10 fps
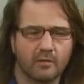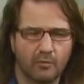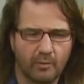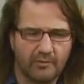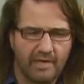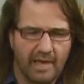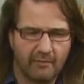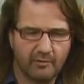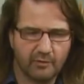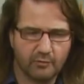So would the
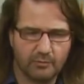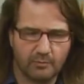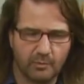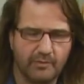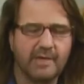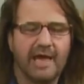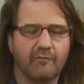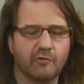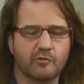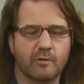
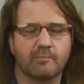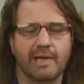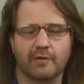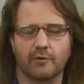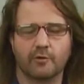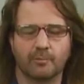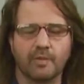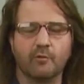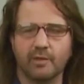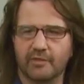average competitor
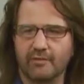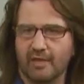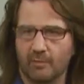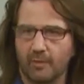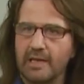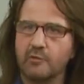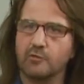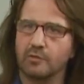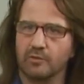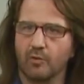be within that
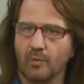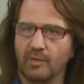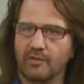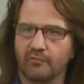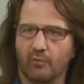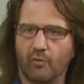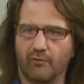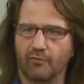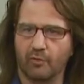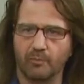range normally for
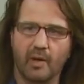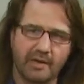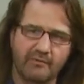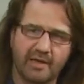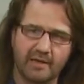body fat?